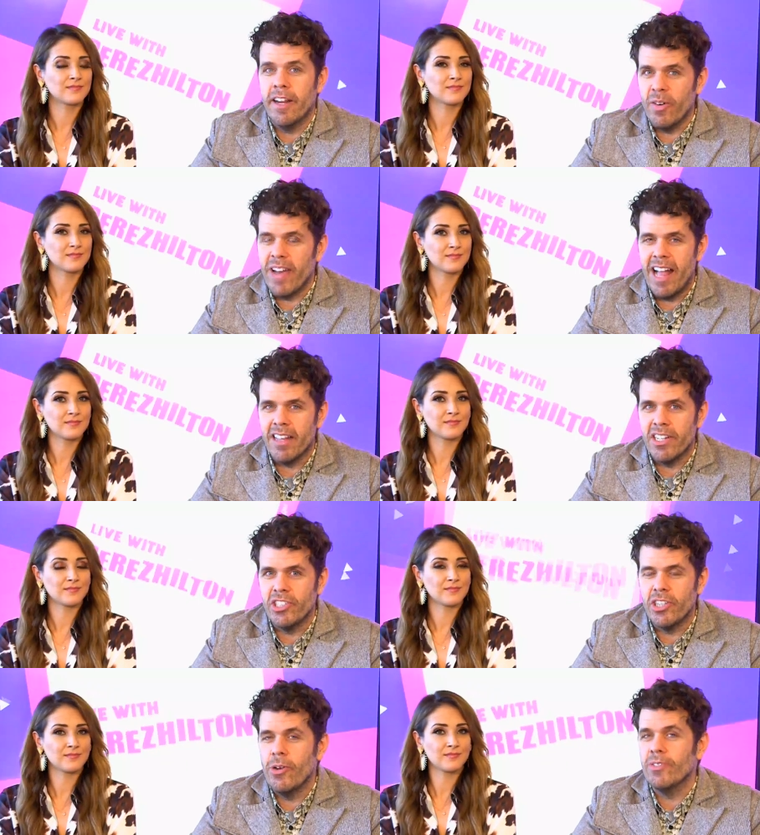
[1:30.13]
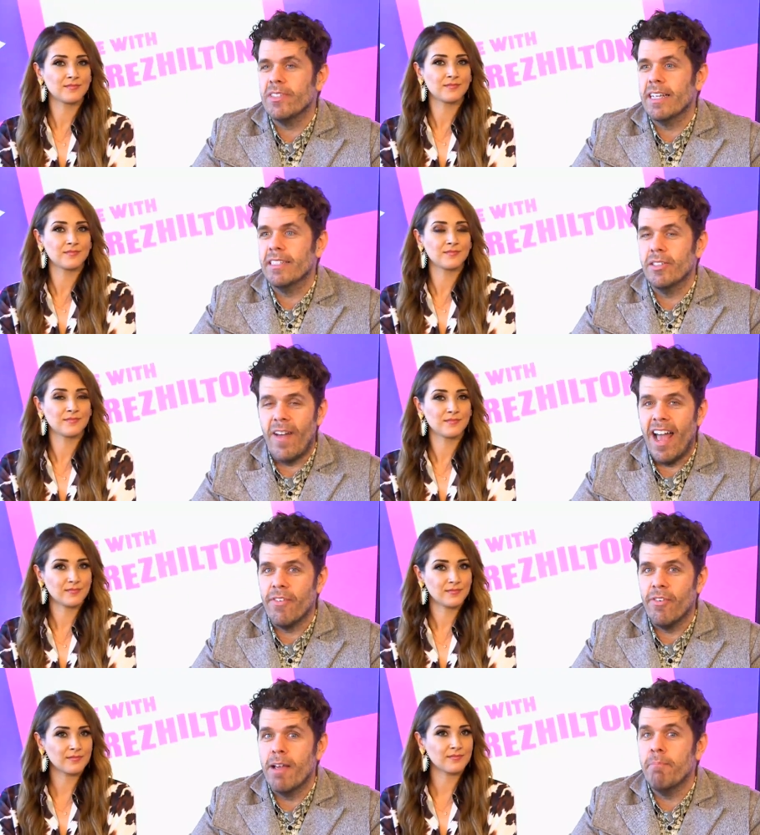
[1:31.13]
Speaker 1: their reality shows like
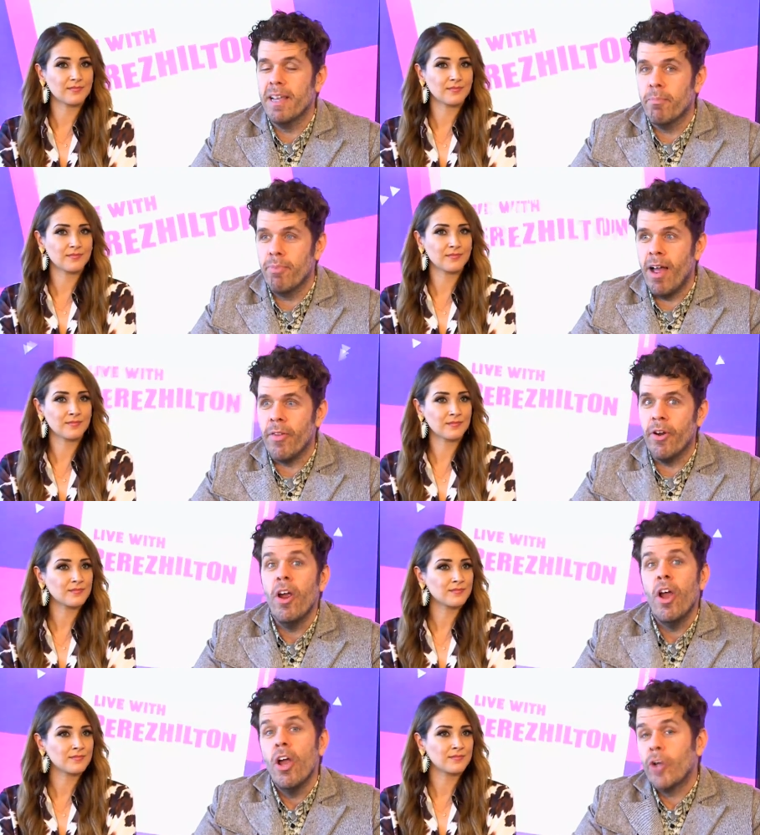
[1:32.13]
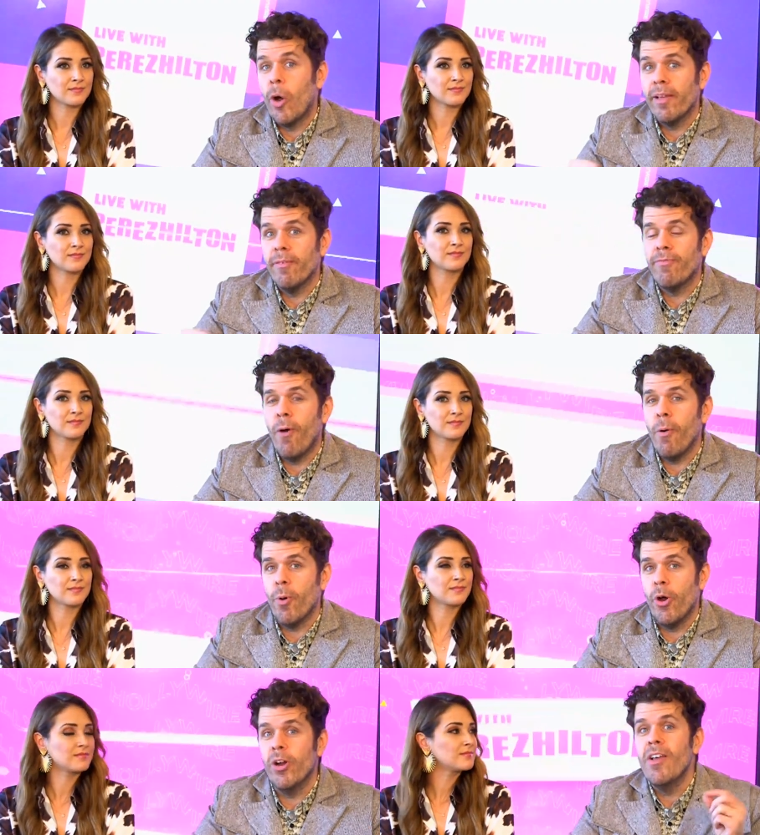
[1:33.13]
Survivor and Big Brother, going
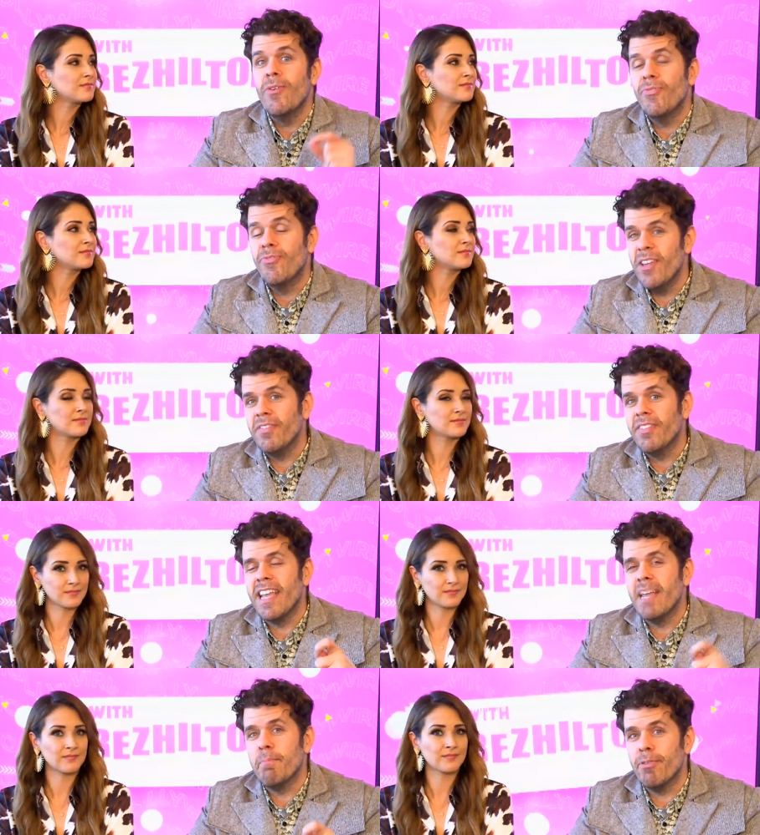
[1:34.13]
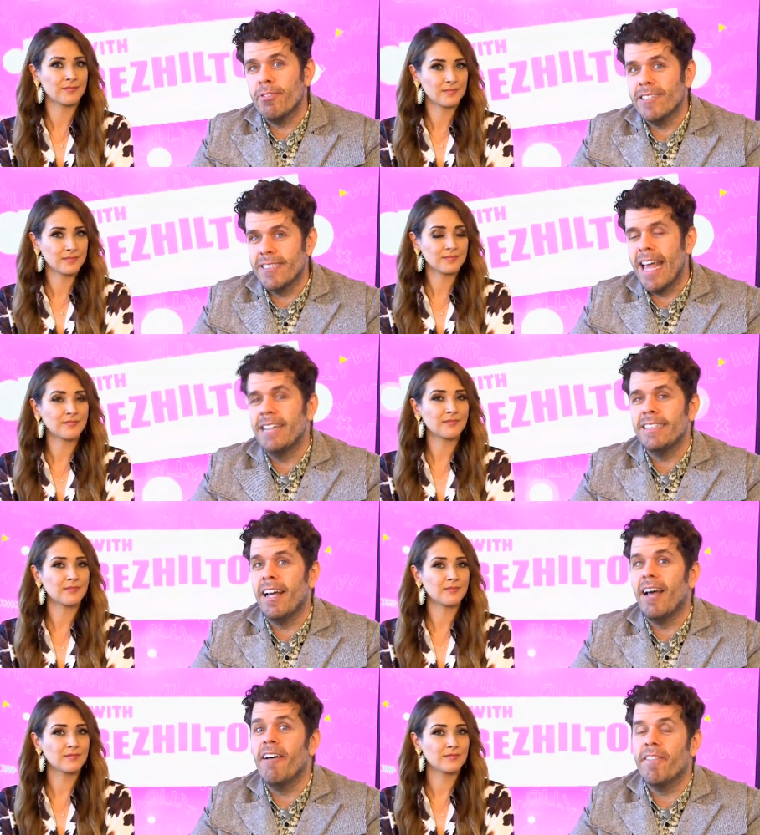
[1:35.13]
forward, 50%
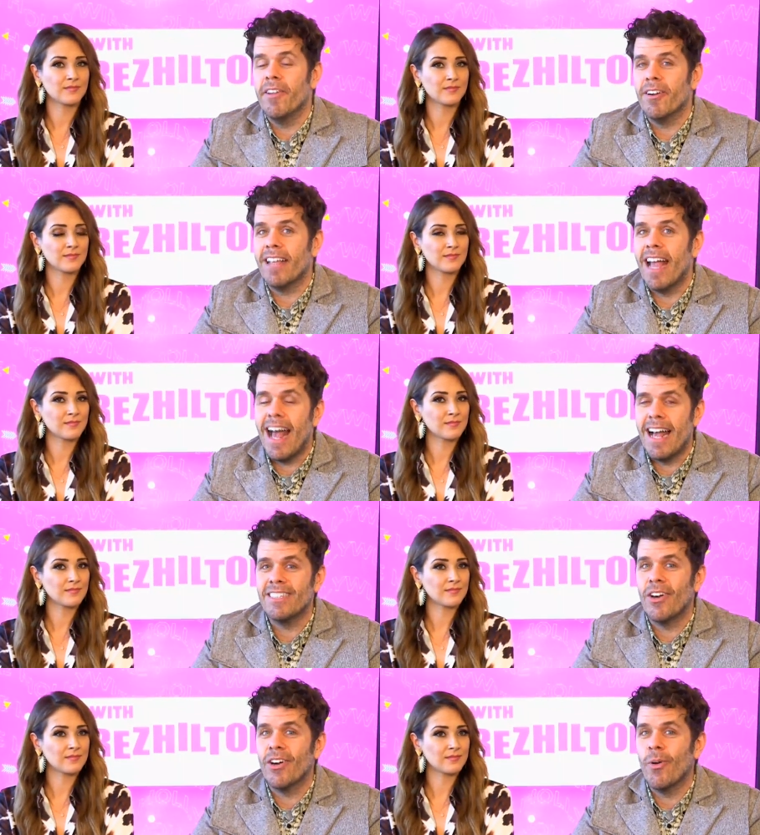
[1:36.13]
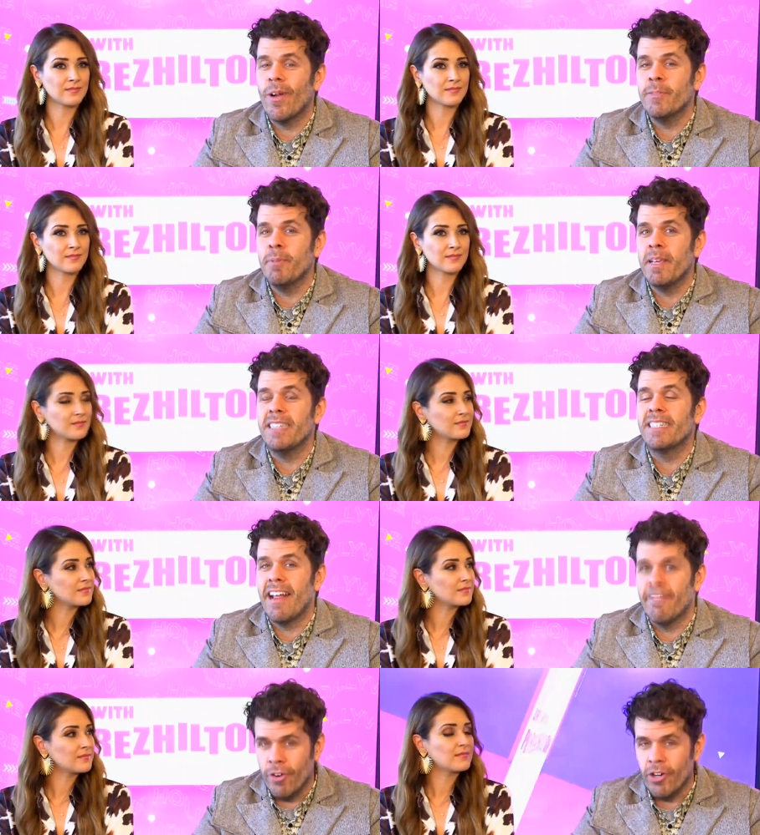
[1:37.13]
of their casts are going to be
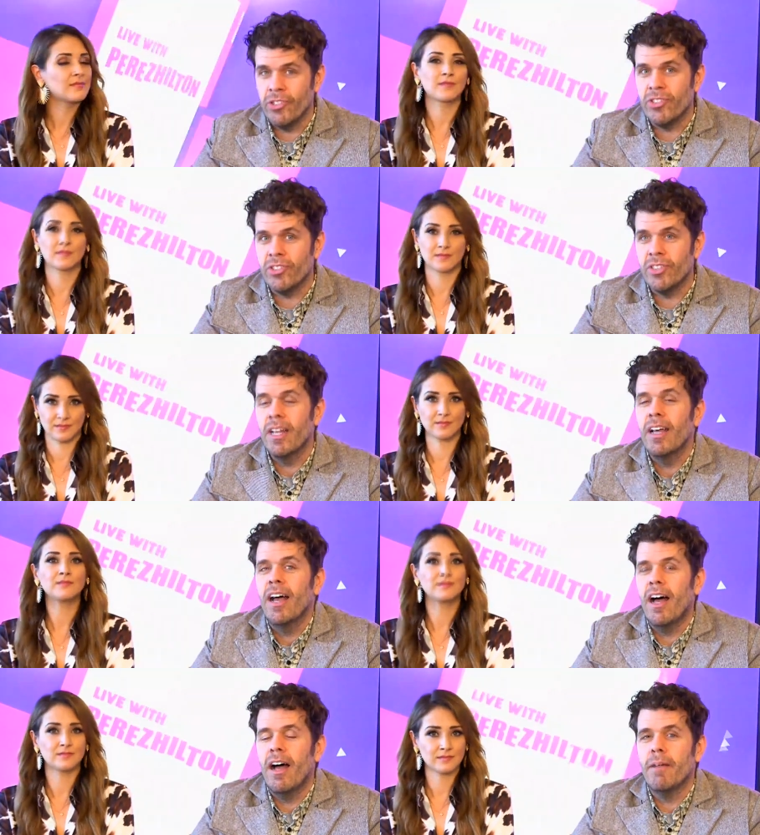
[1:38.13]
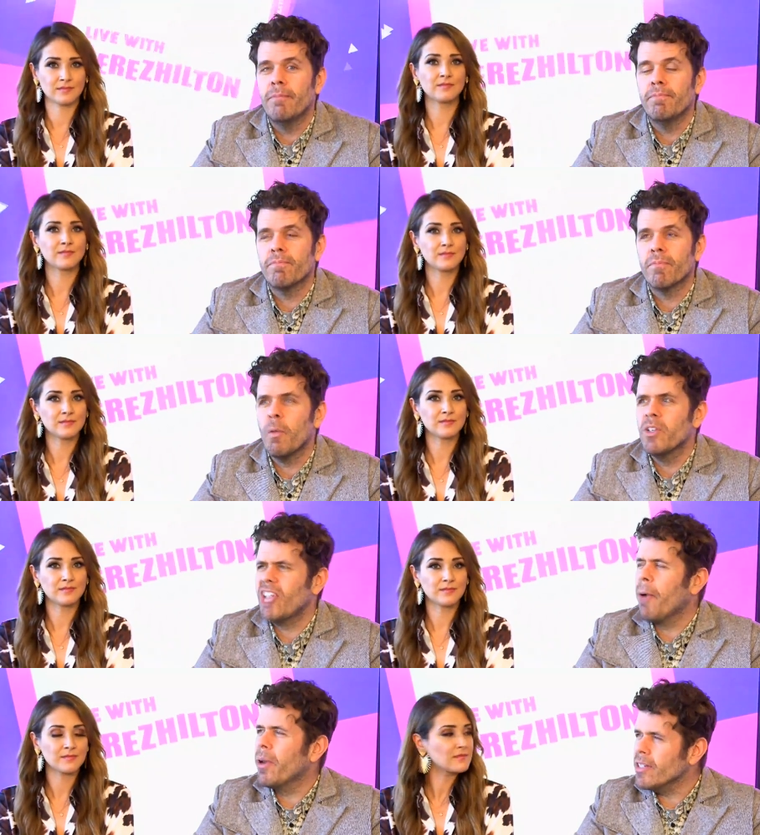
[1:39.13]
diverse, um, which
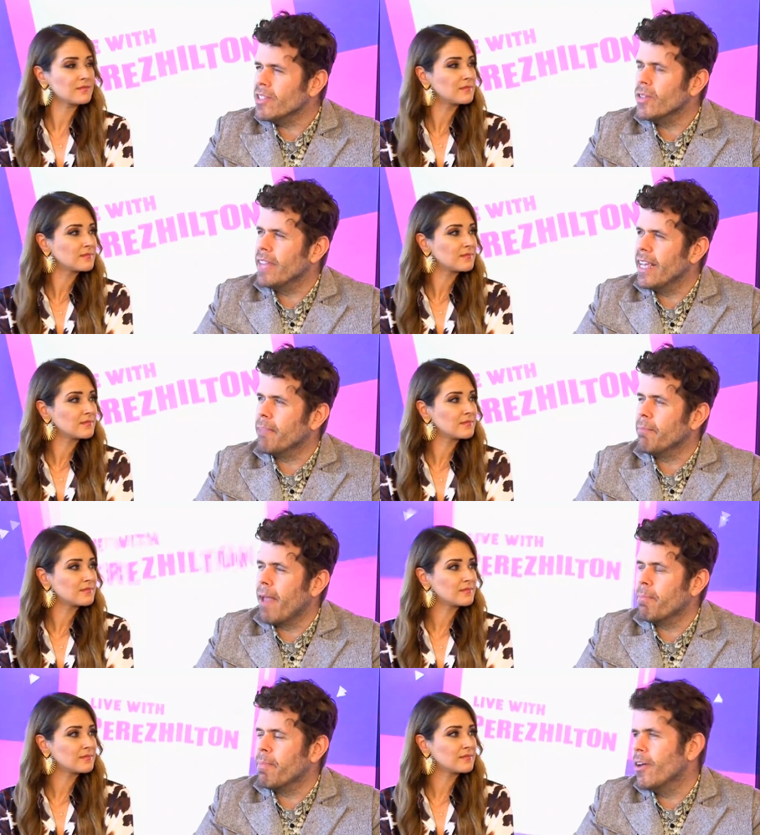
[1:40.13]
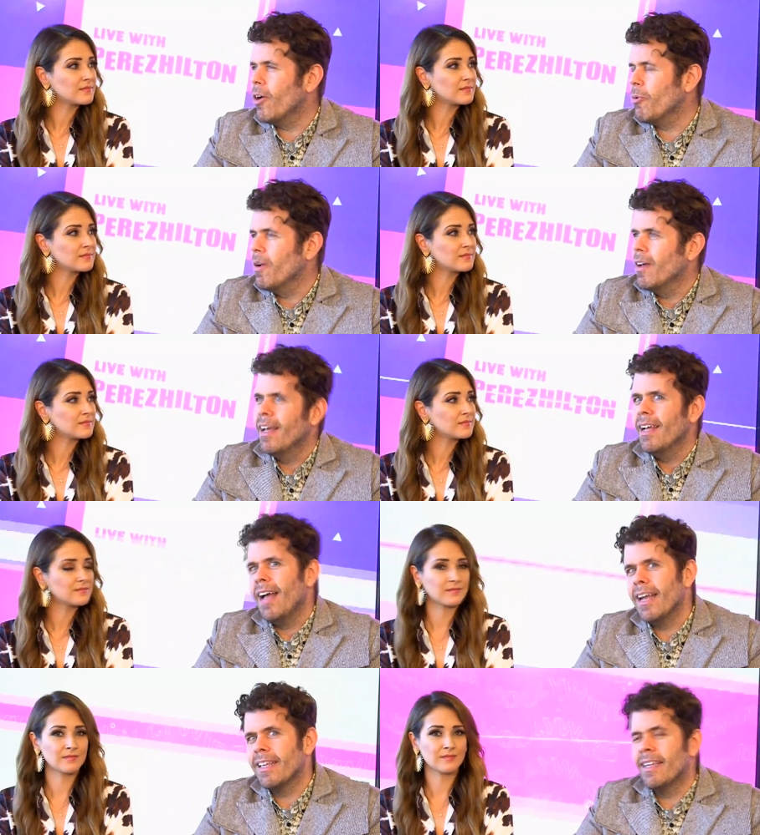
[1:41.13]
I would also think might, you know,
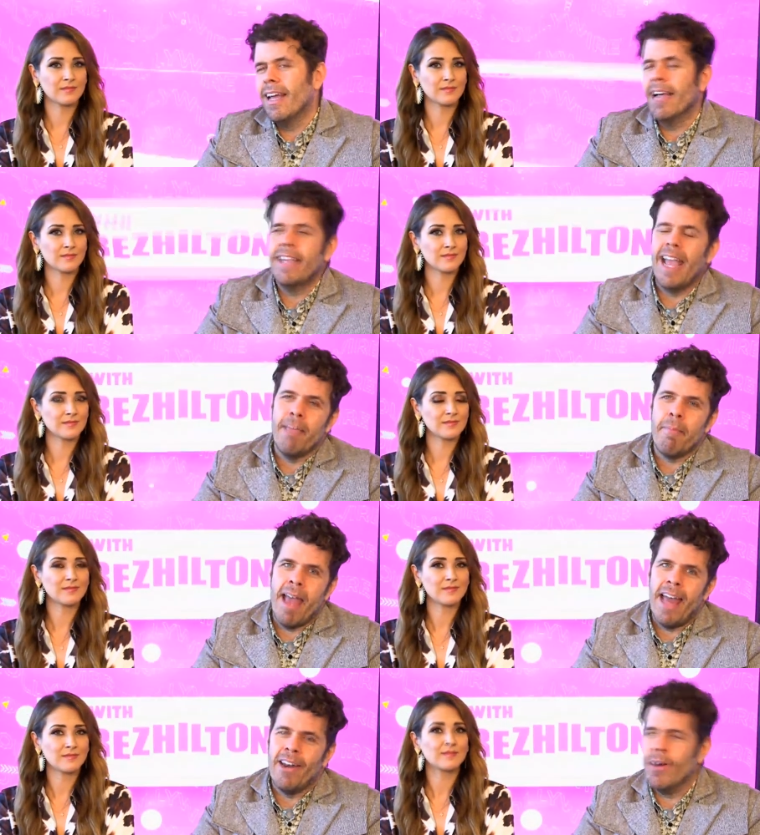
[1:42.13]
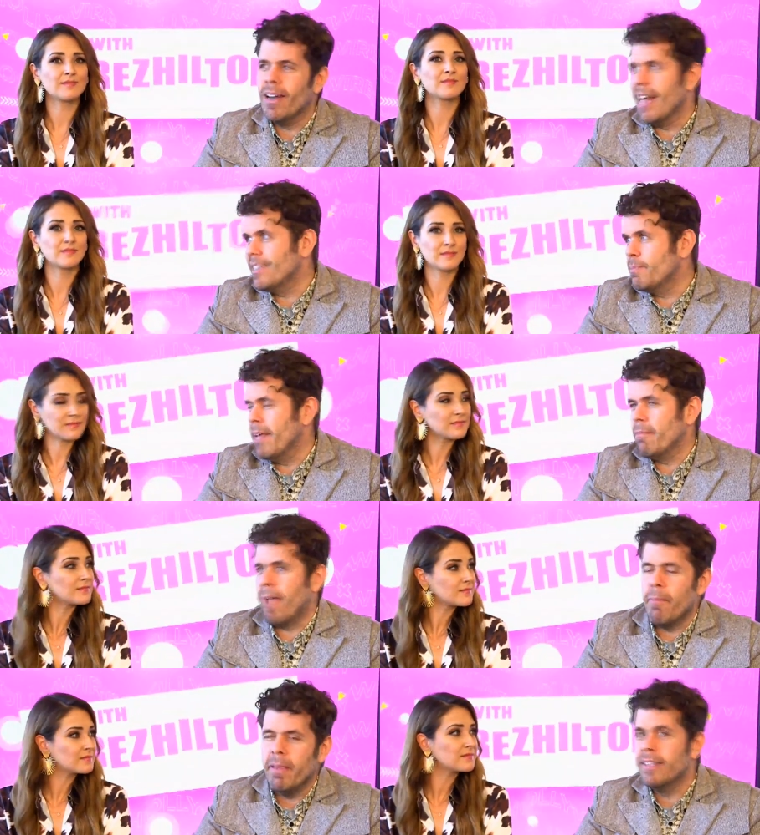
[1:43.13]
a, a, gay man or a lesbian
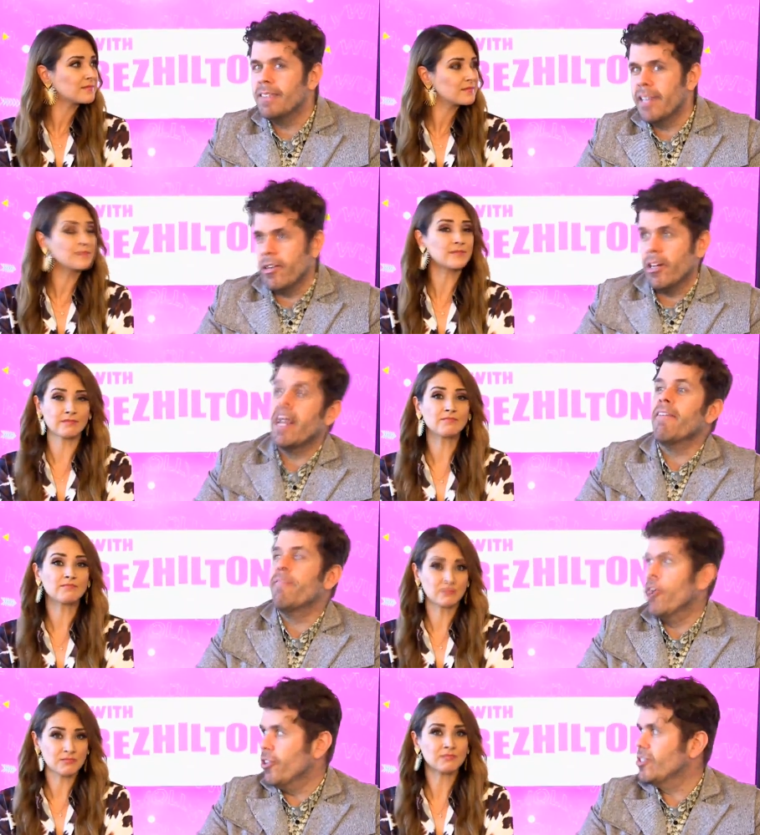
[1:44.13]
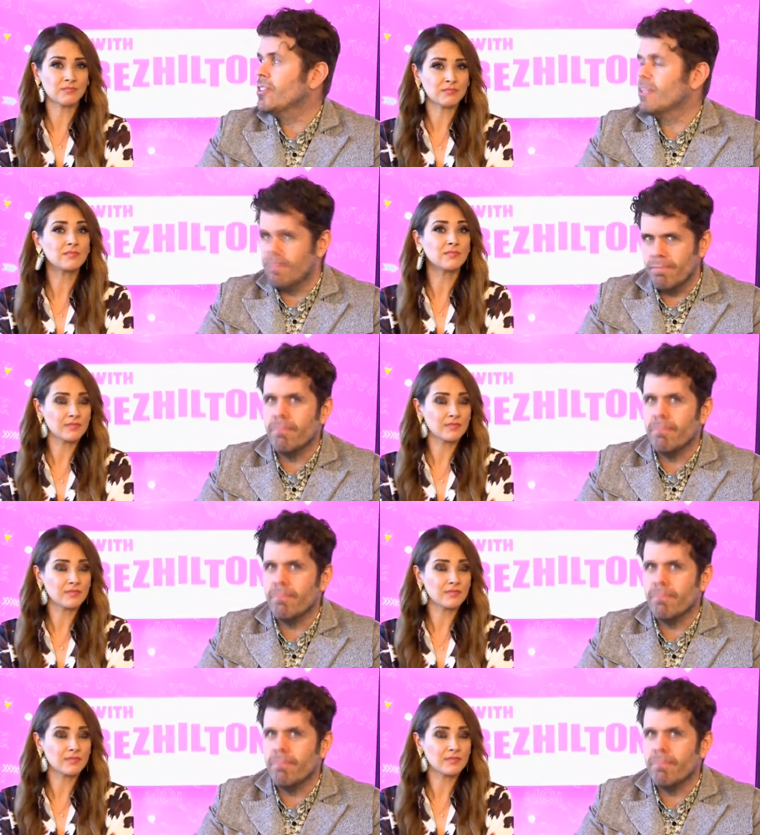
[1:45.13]
might be considered a diverse